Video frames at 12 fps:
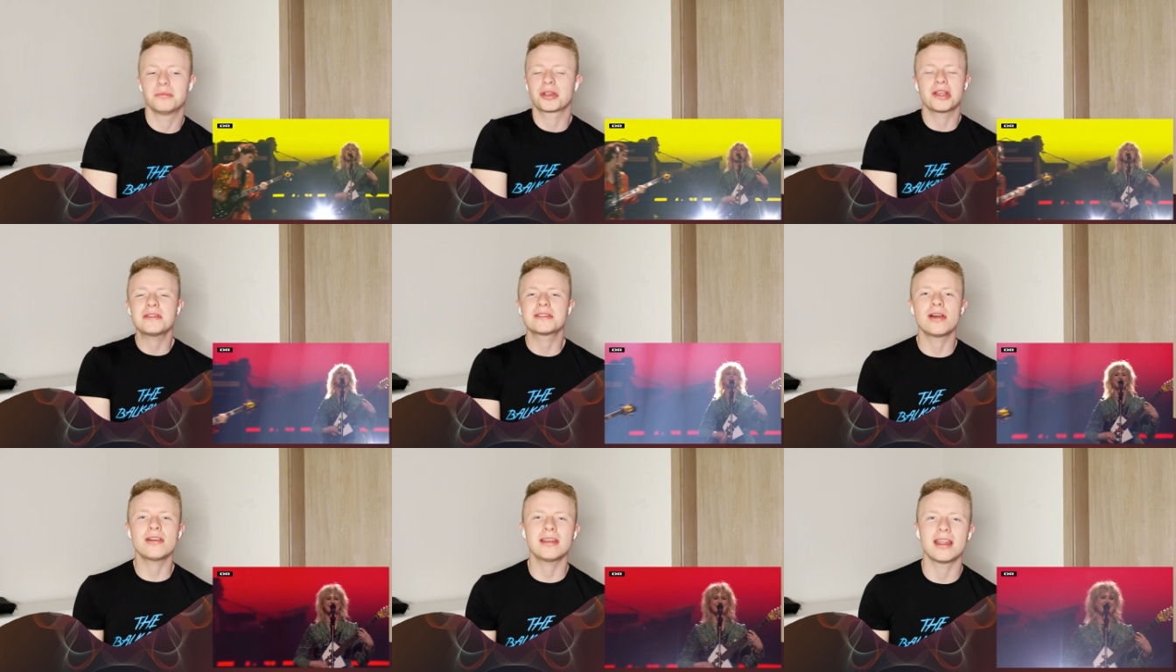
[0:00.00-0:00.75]
good
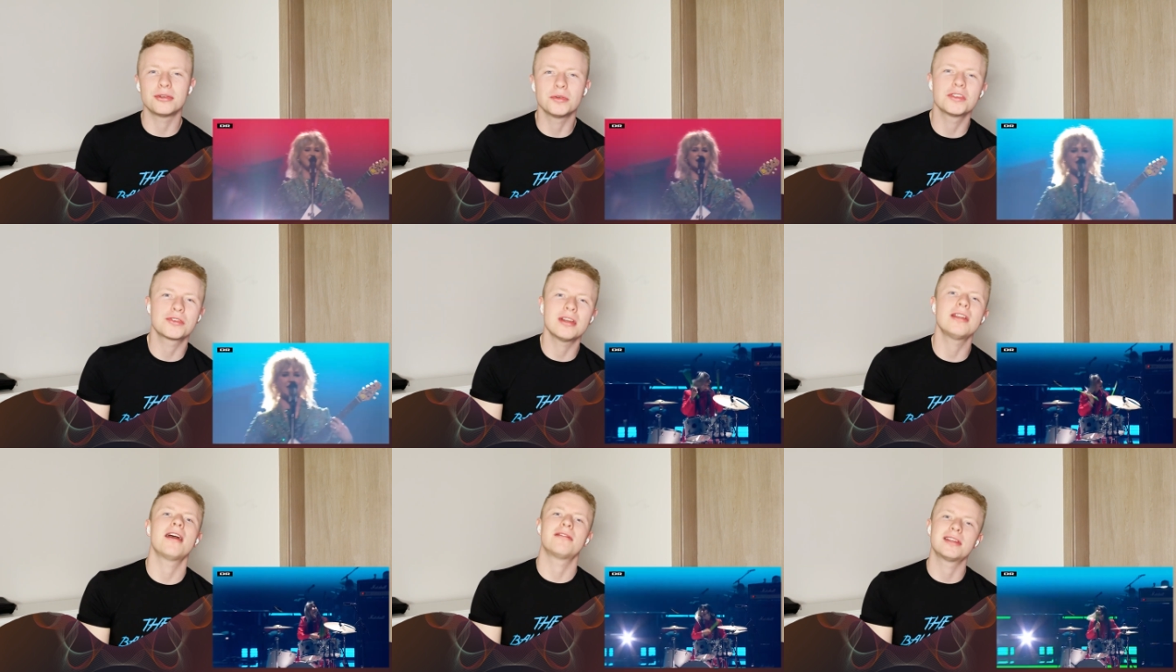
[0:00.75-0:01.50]
song and I do enjoy it.
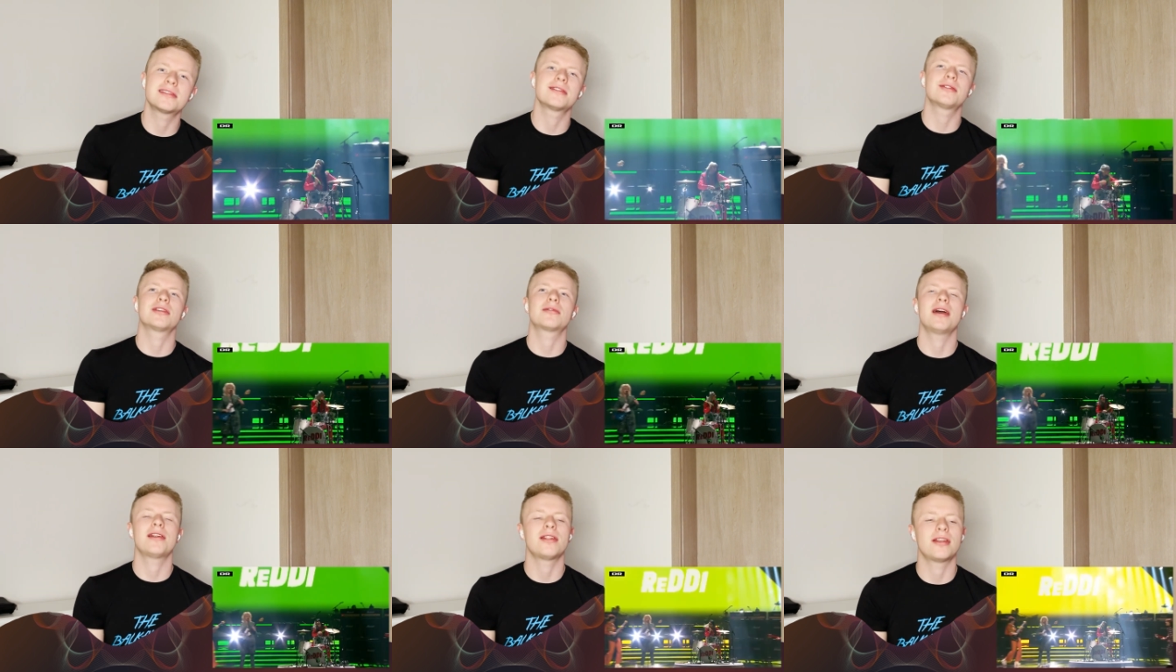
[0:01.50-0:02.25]
I've listened to it
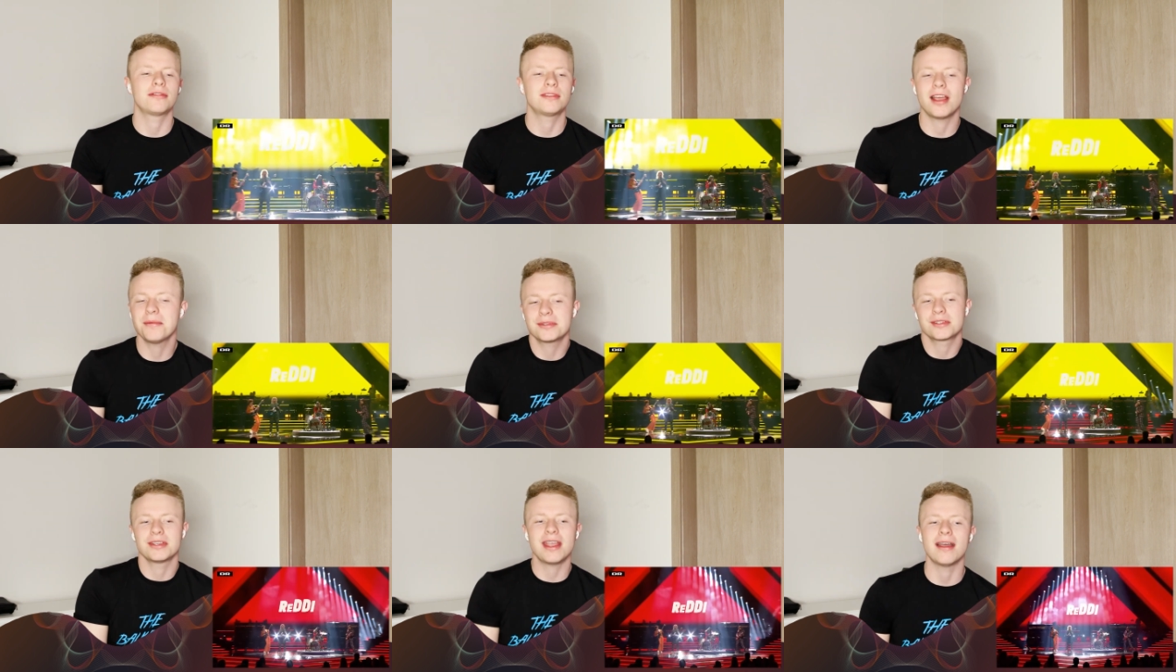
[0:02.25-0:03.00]
quite a lot of times,
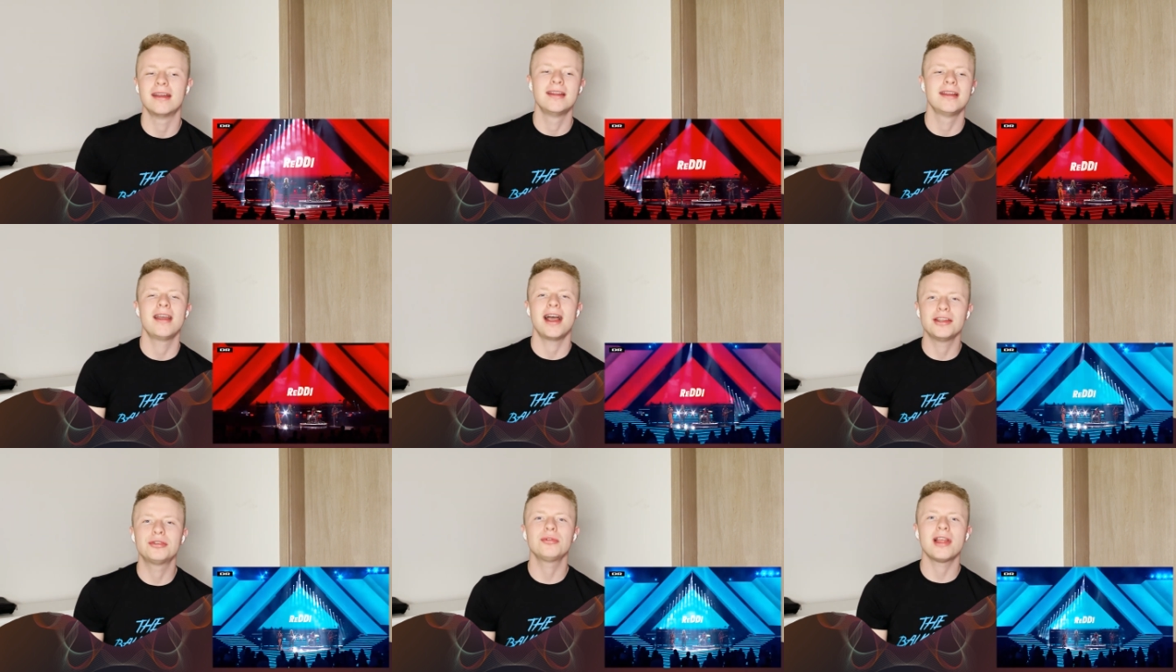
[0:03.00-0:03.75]
so yeah.
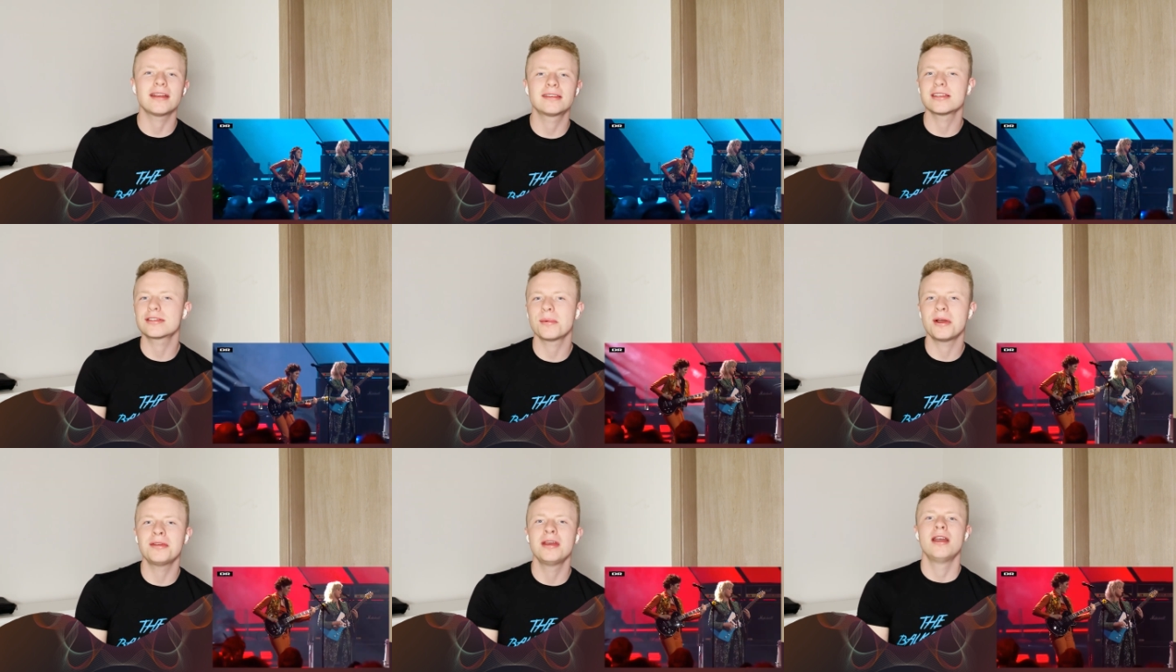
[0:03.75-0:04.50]
I do like this
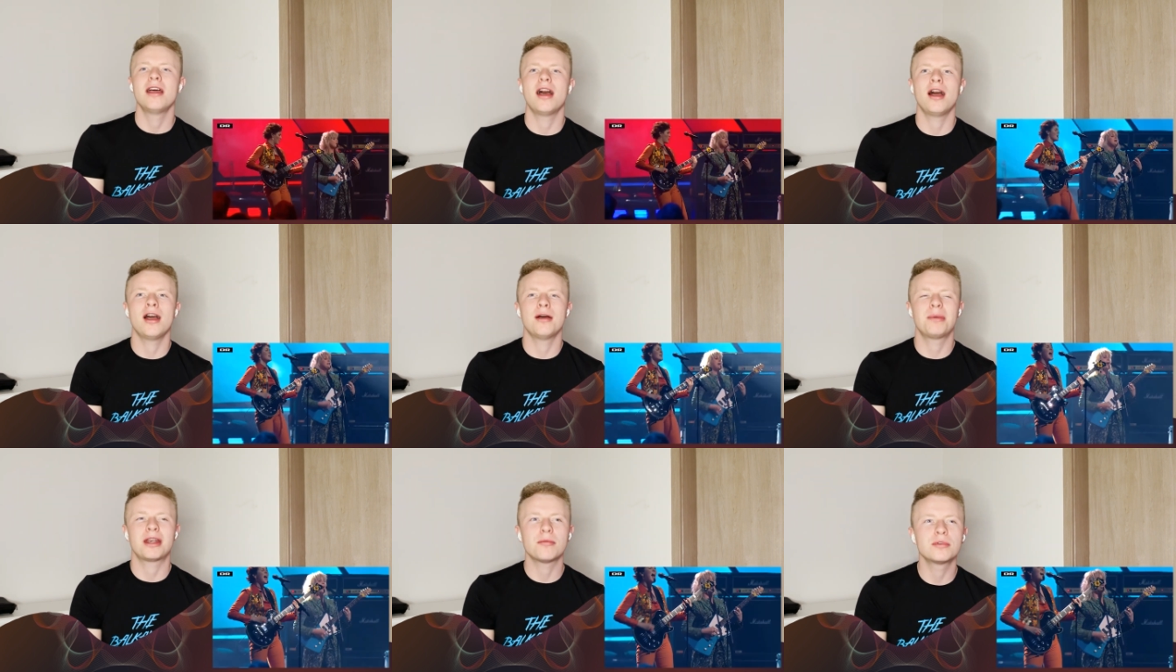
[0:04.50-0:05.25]
one,
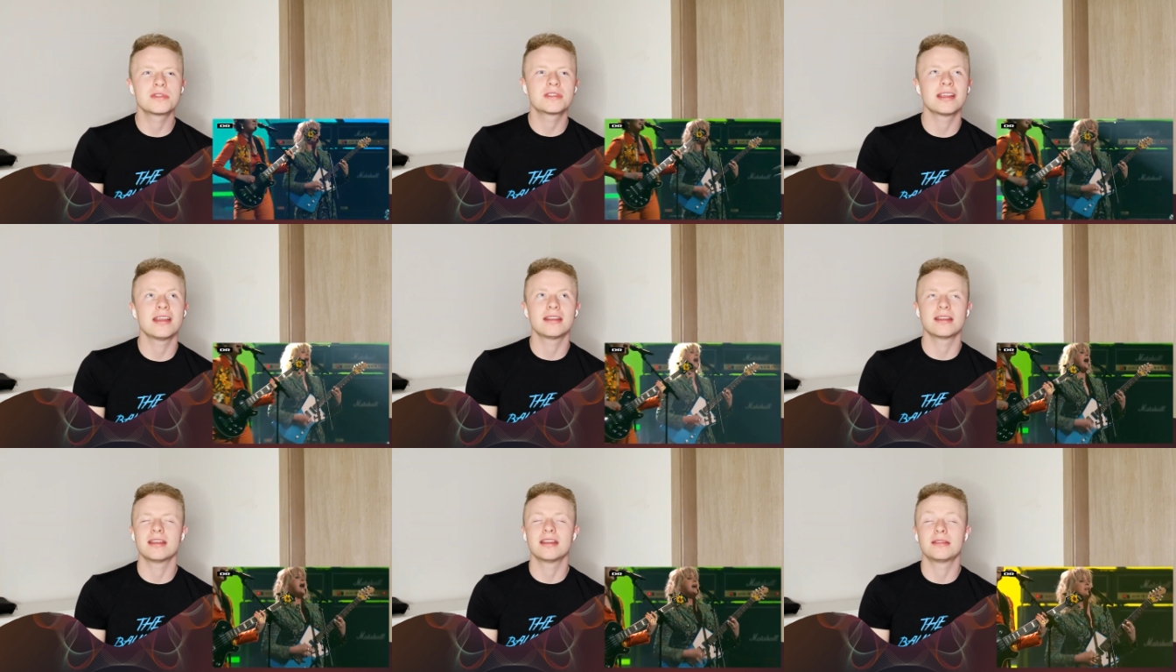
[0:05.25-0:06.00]
but I wouldn't say
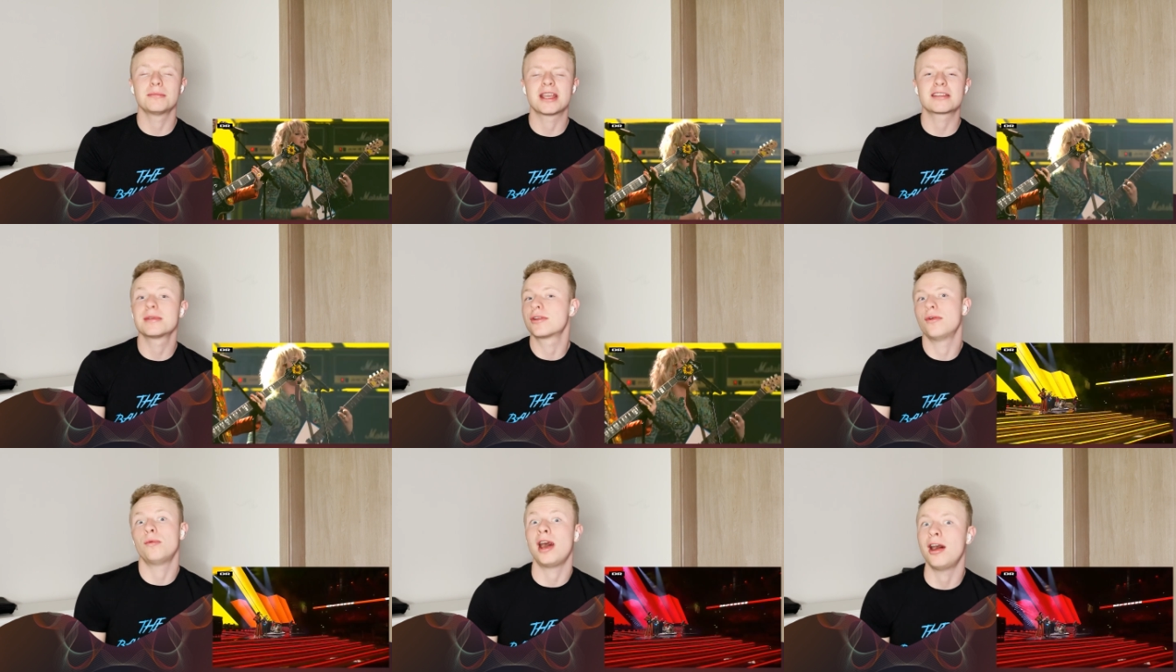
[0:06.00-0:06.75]
it makes me go
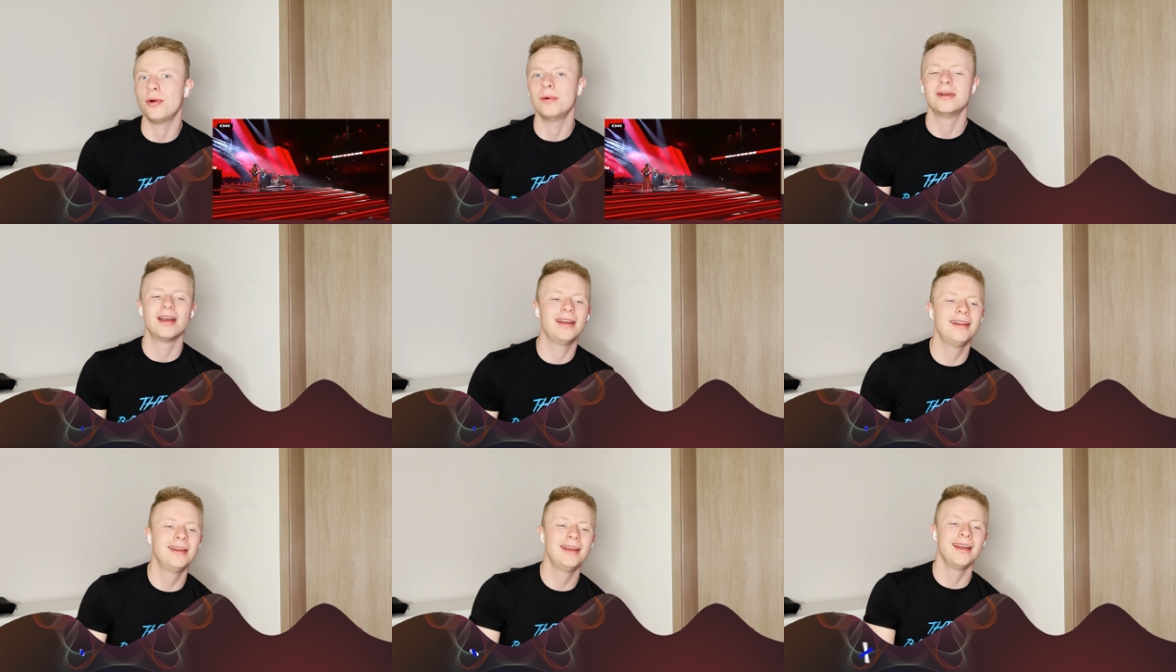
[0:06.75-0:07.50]
wow.
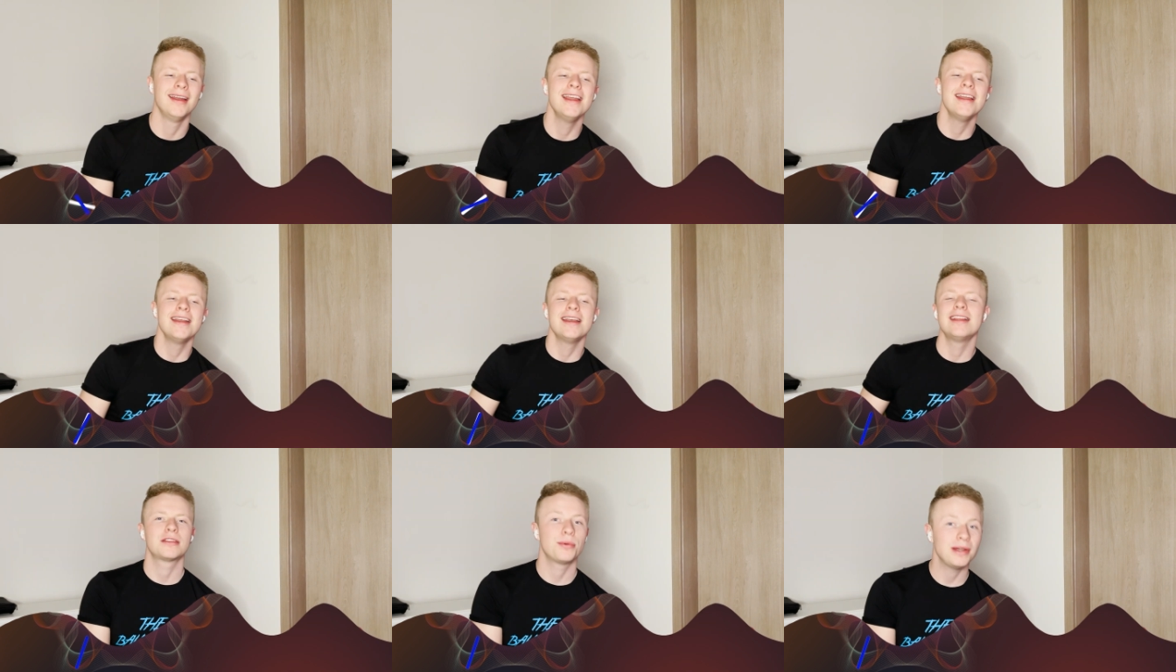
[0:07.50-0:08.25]

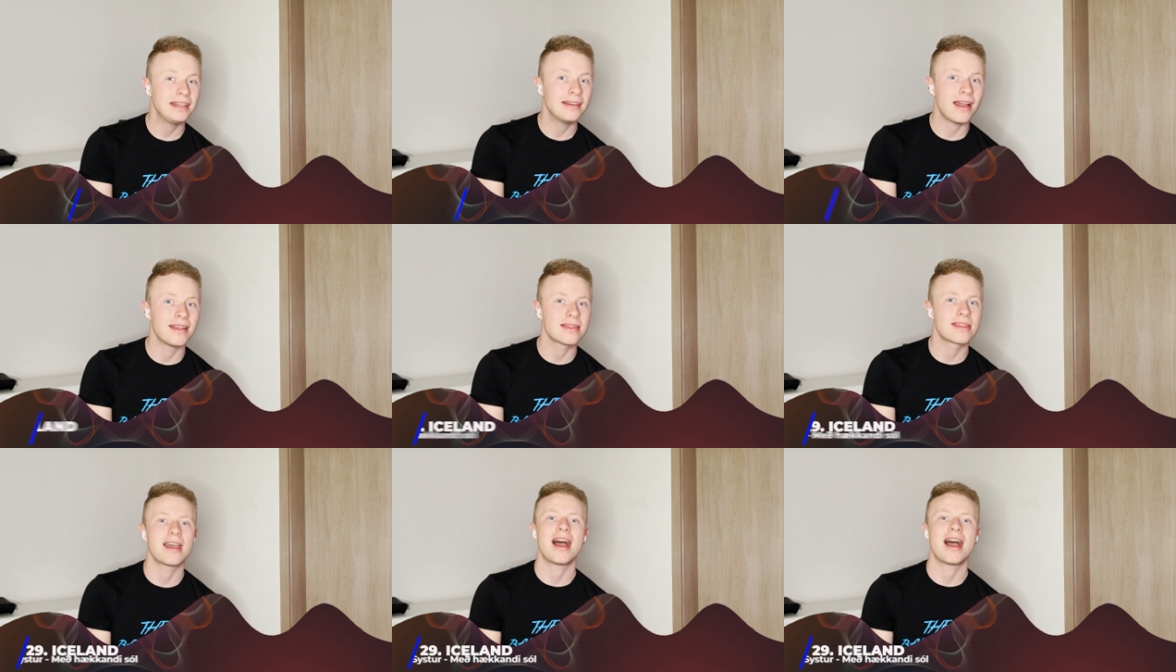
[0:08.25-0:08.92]
29th,